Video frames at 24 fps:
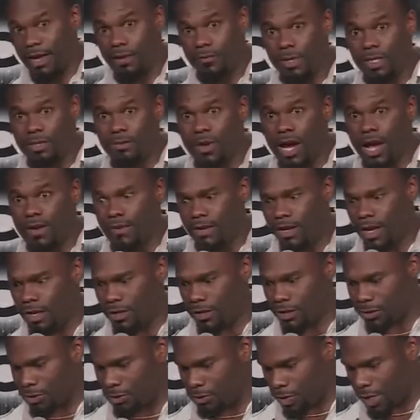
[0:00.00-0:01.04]
I could be driving
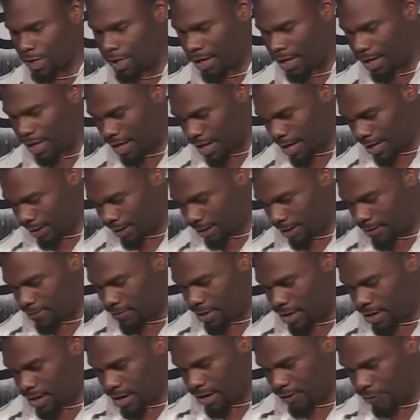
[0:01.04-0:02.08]
down the street and I
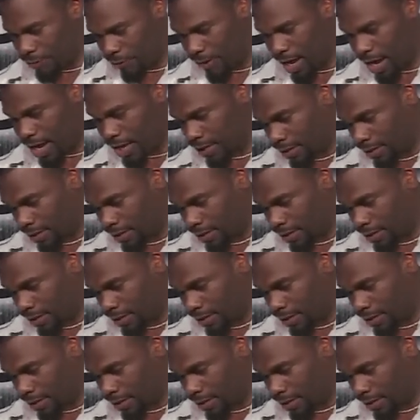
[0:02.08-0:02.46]
start running out of